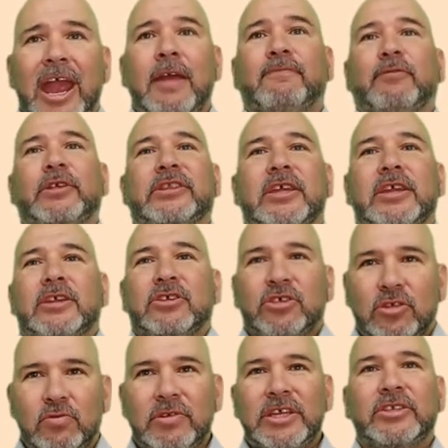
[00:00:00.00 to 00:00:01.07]
Everything
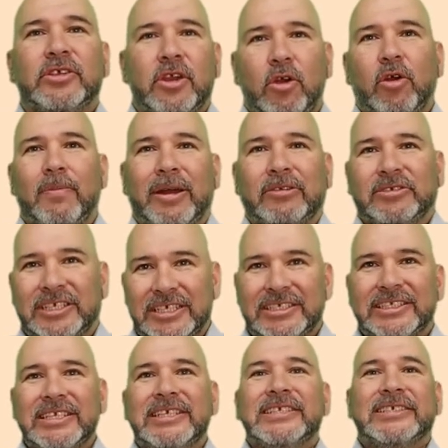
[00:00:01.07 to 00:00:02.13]
you need to know about
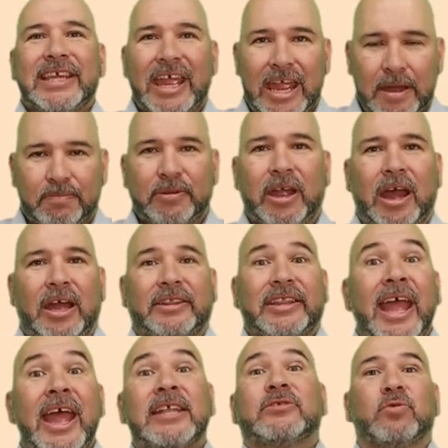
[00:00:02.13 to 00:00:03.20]
Disney's
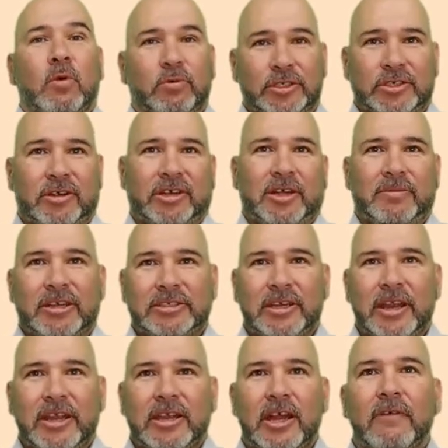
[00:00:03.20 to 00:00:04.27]
Epcot. That's what we're talking about
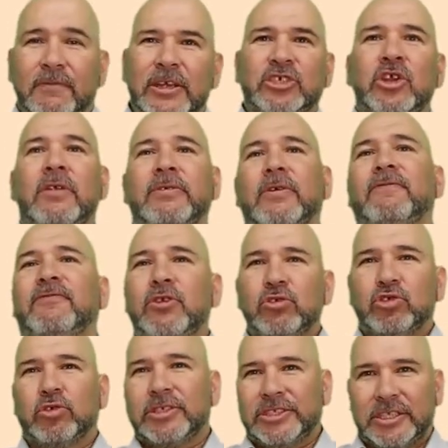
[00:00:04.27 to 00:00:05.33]
today. A vision of a
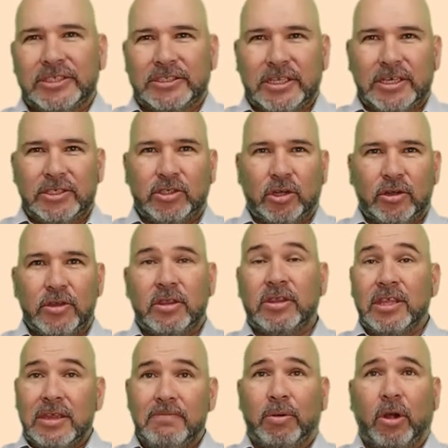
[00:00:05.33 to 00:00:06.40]
futuristic city turned
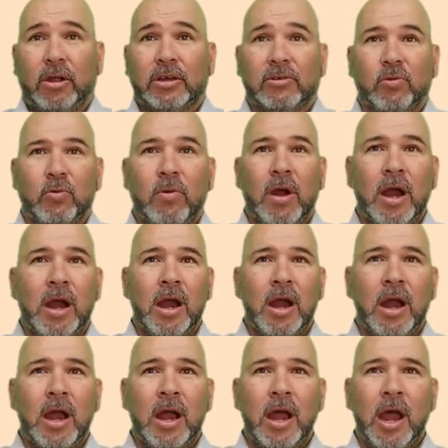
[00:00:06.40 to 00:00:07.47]
theme park.
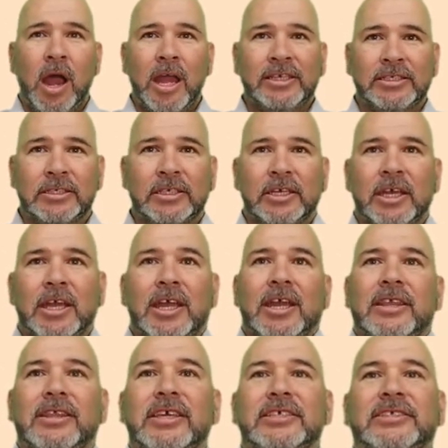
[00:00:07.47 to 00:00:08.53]
What?
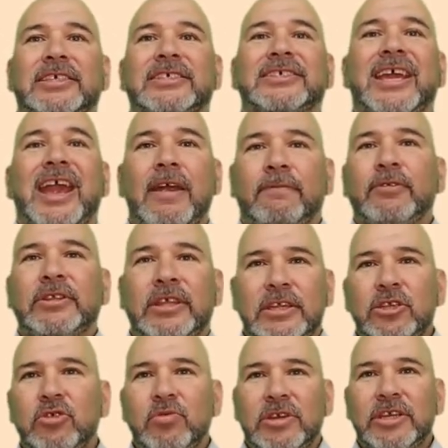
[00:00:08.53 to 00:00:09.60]
This is
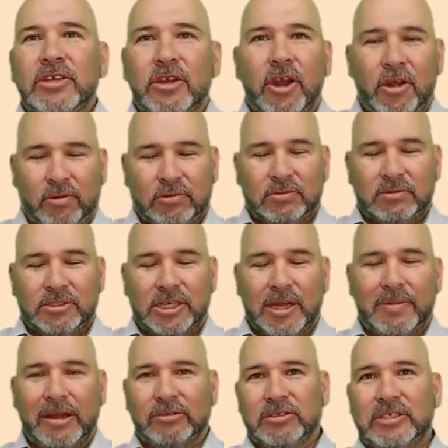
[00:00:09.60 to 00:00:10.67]
everything you need to know
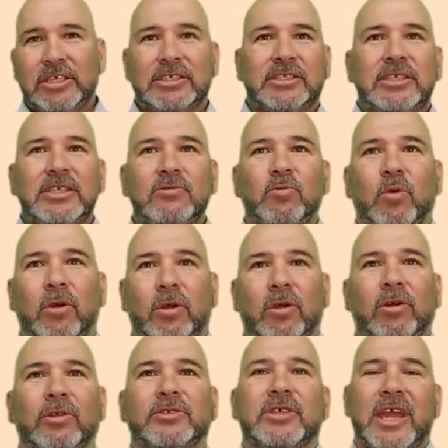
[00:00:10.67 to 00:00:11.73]
about Disney
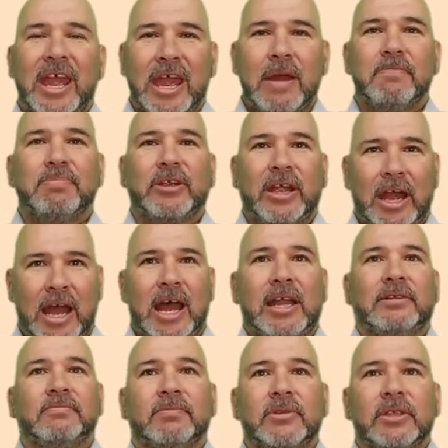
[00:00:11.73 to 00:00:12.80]
World's
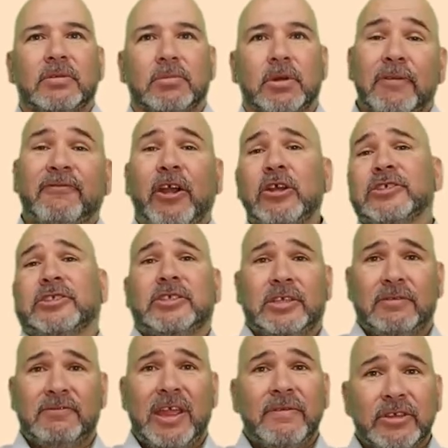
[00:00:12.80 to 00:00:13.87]
Epcot. But
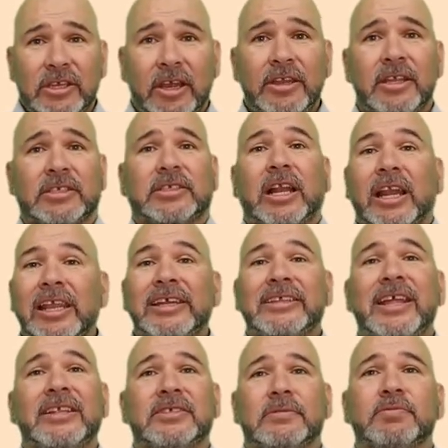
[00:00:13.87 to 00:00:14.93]
first, if you haven't done this,
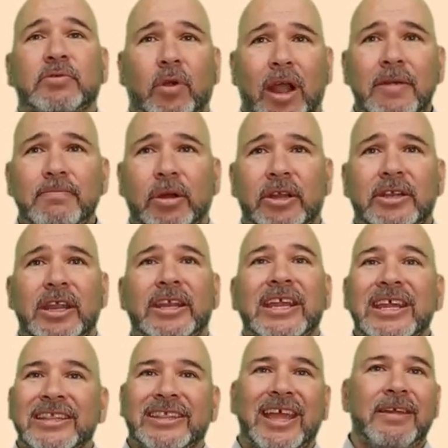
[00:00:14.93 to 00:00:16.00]
click that subscribe button and
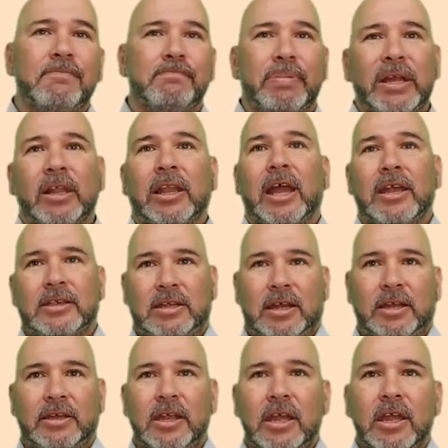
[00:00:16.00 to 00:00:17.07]
hit that bell
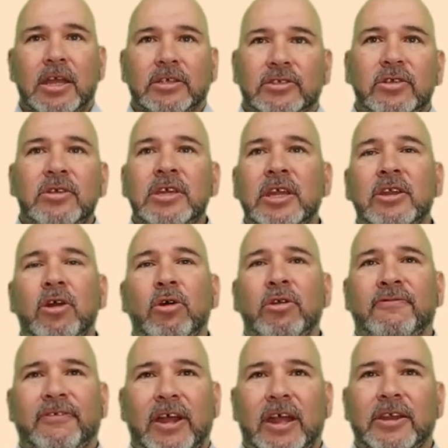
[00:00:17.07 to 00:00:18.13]
icon so you can get
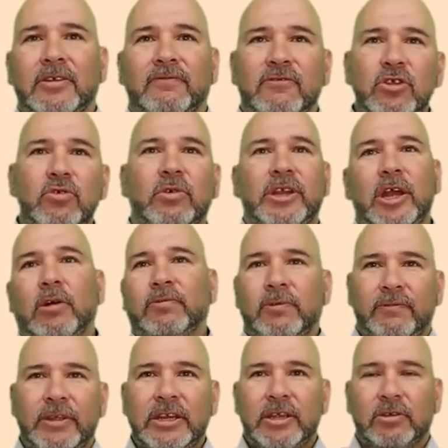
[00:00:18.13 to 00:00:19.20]
notified of new and
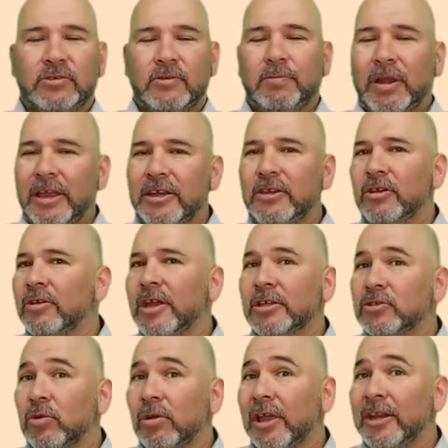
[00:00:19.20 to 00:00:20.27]
helpful videos for planning your
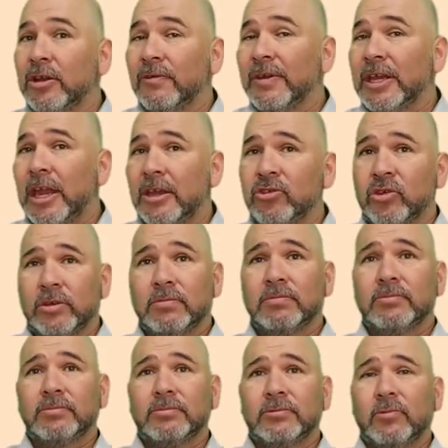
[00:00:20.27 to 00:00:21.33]
next Orlando
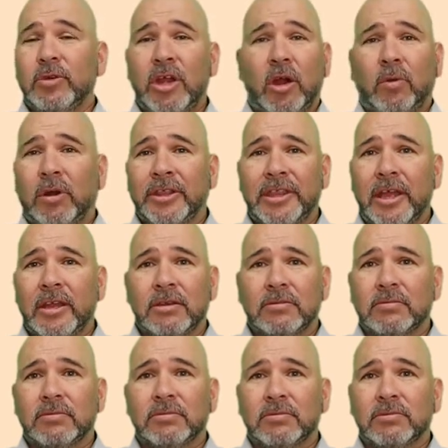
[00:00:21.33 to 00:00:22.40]
vacation. We all want that.
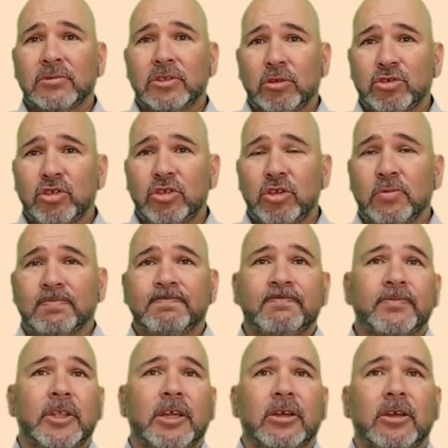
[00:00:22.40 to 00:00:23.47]
So should
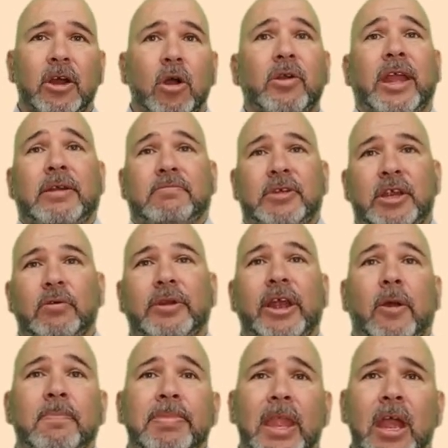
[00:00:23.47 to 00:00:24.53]
you. Okay, here we
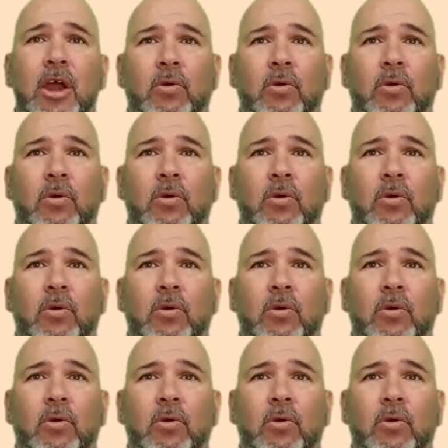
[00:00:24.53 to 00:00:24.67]
go.